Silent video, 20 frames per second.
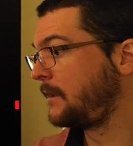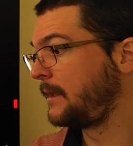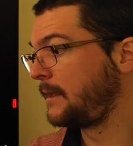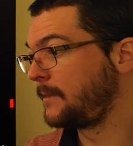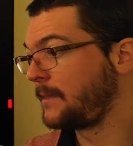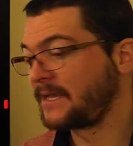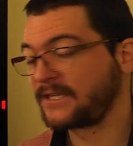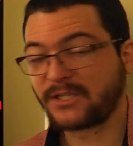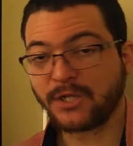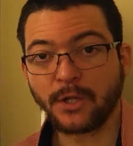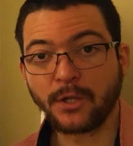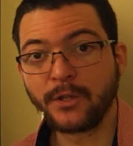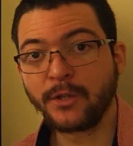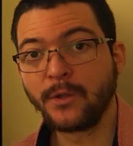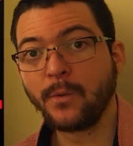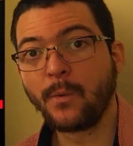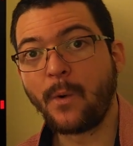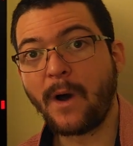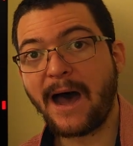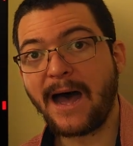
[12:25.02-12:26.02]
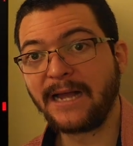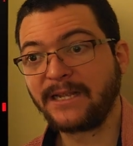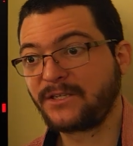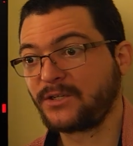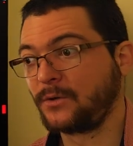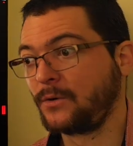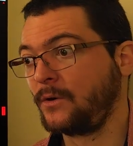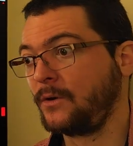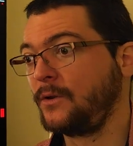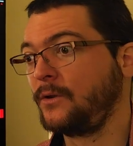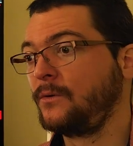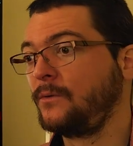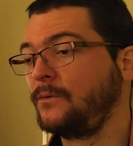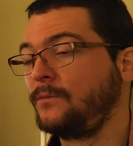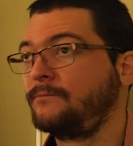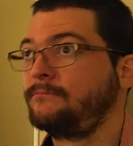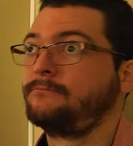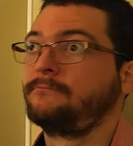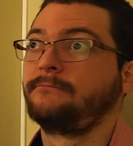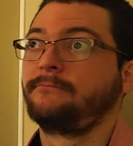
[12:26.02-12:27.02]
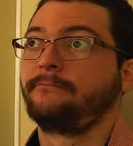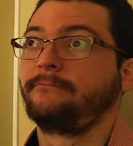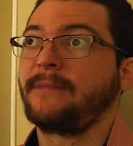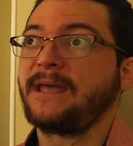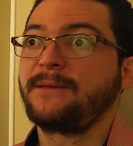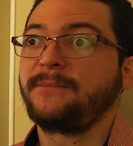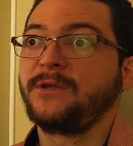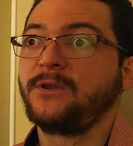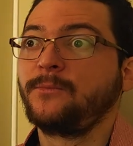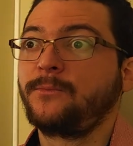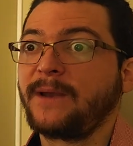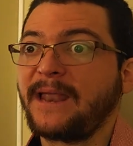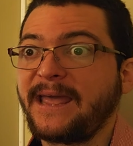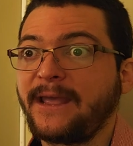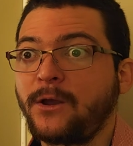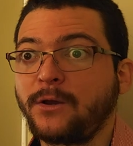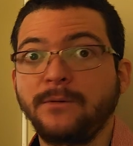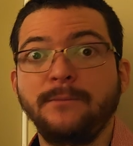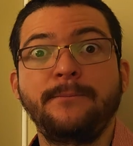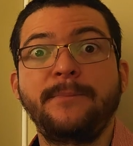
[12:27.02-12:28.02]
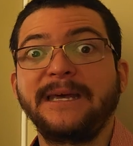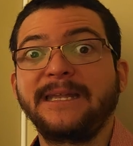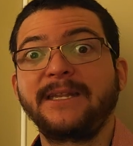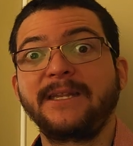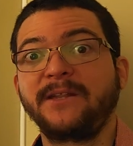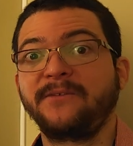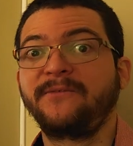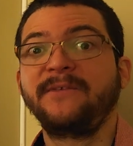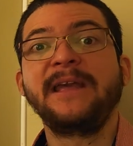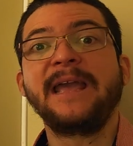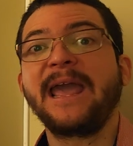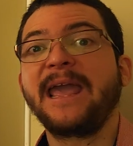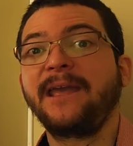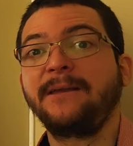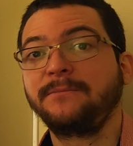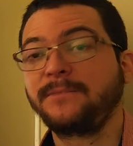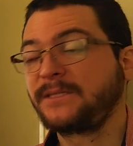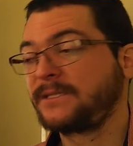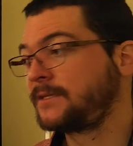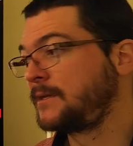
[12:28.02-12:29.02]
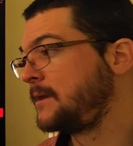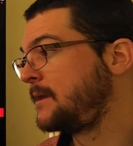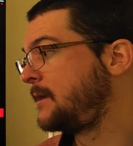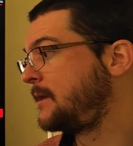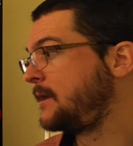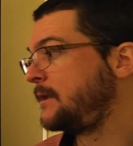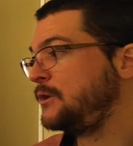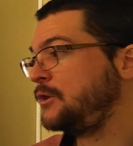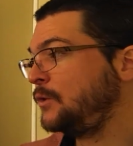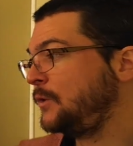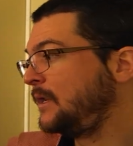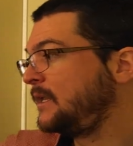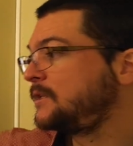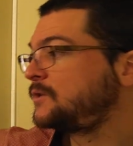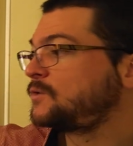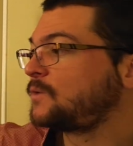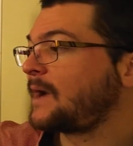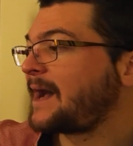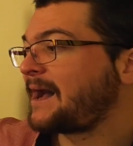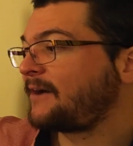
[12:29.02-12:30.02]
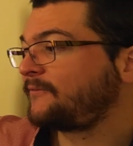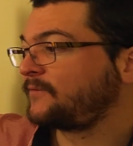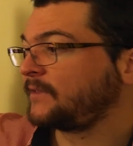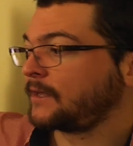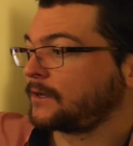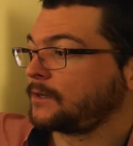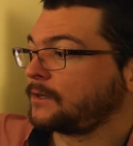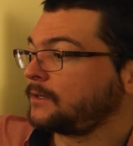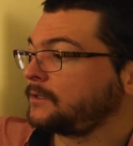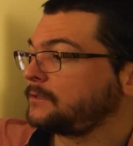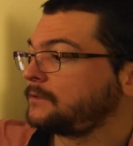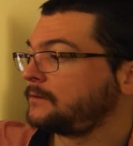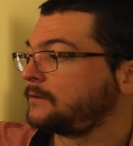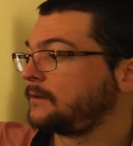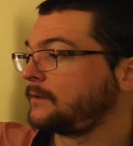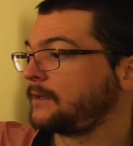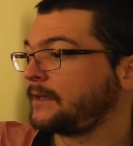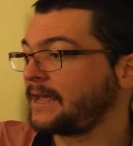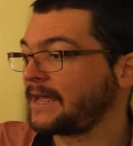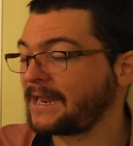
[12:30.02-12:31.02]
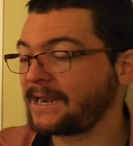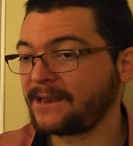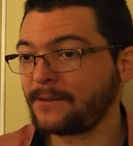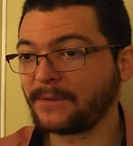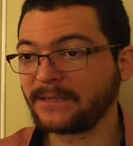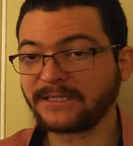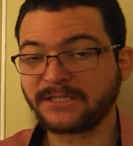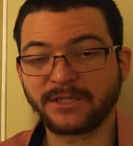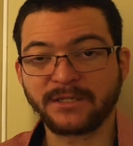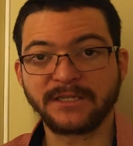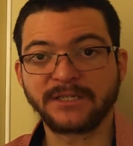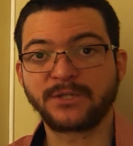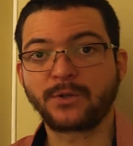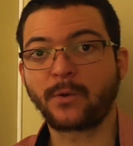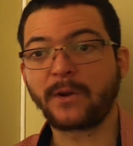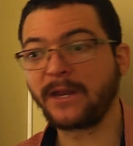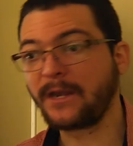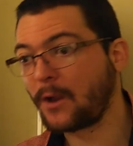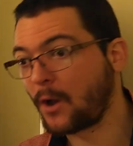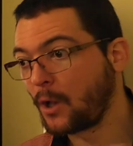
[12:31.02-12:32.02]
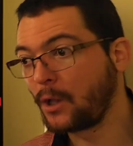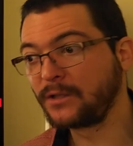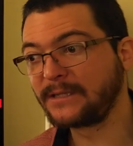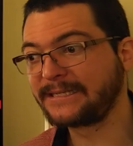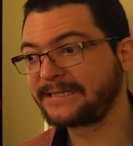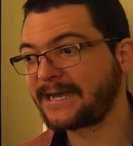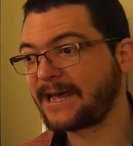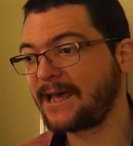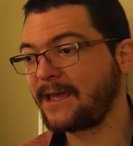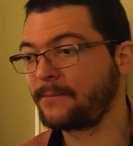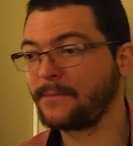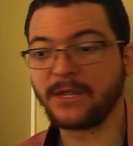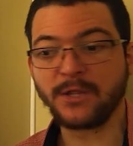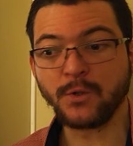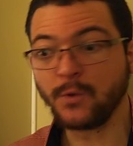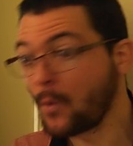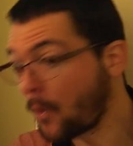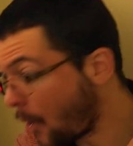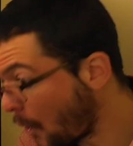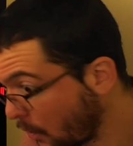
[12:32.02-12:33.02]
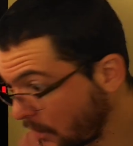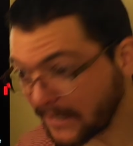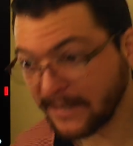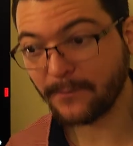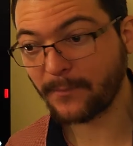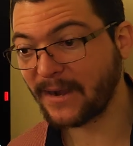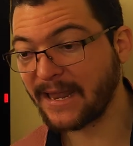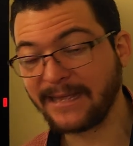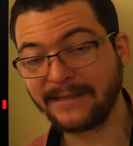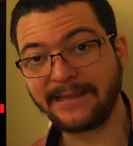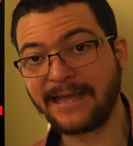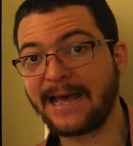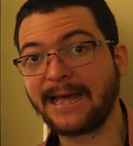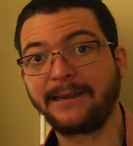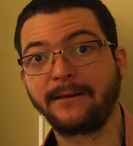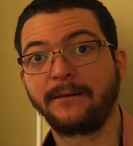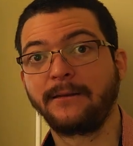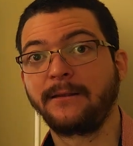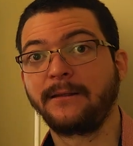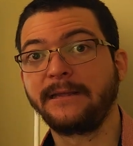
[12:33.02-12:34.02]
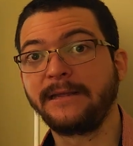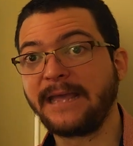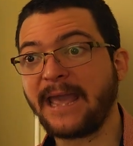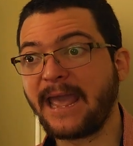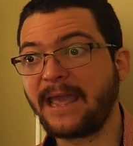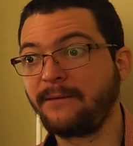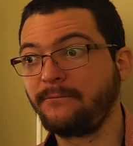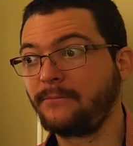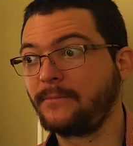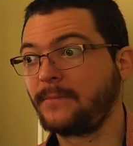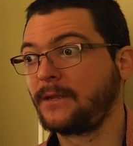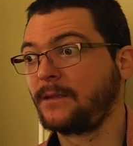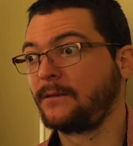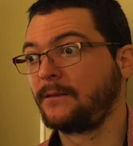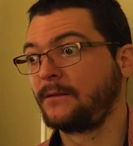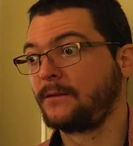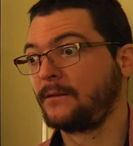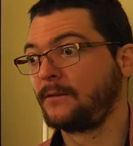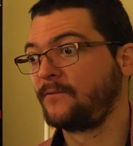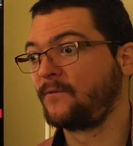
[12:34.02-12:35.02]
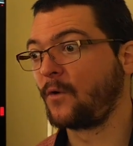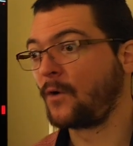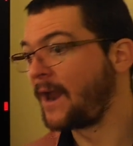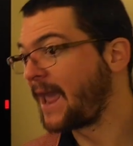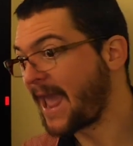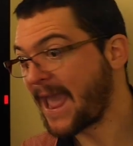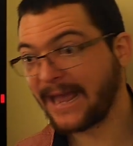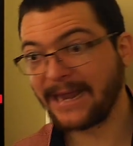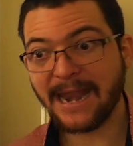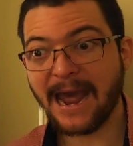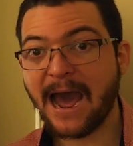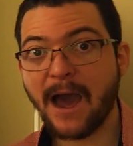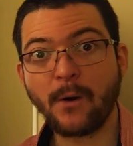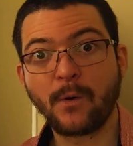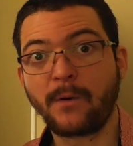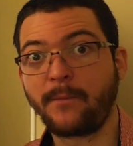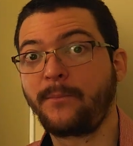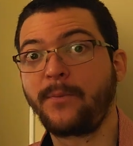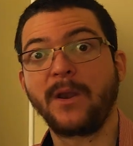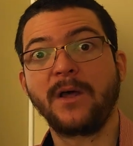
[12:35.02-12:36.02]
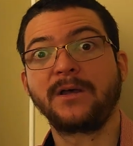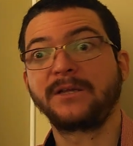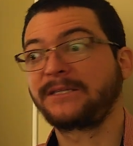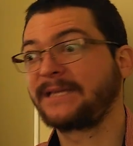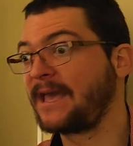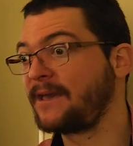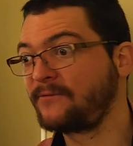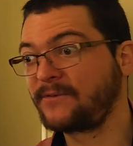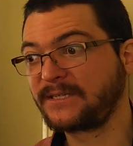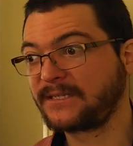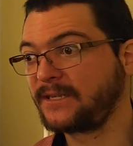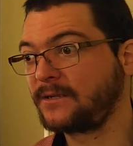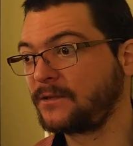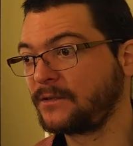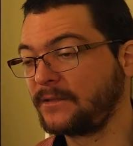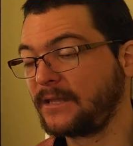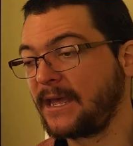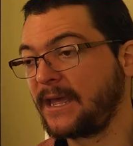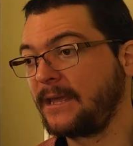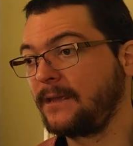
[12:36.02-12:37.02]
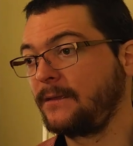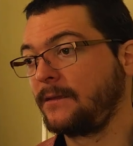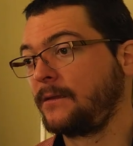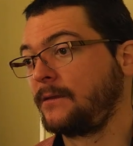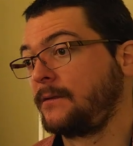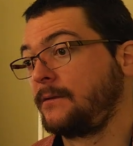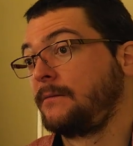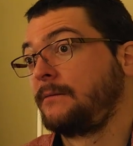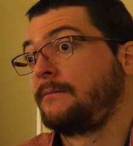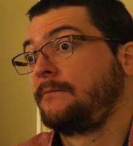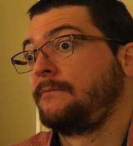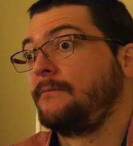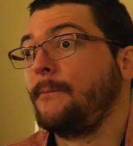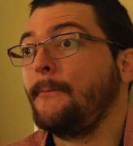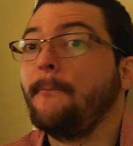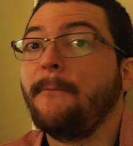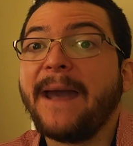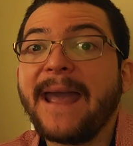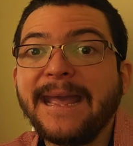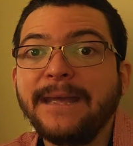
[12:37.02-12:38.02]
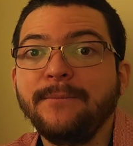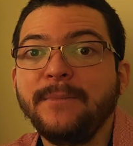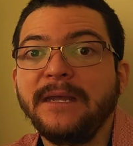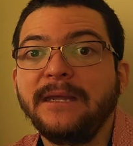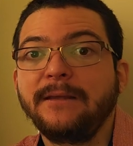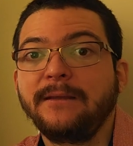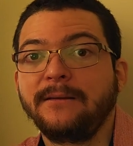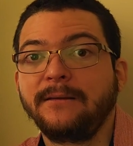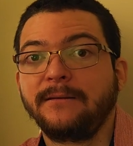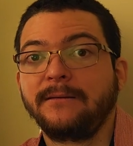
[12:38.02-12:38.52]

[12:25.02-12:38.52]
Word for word: and that's all you watch or you maybe you play competitive games, you need to have the HUD elements on the screen all the time and you only play that game for 8 hour plus every single day, maybe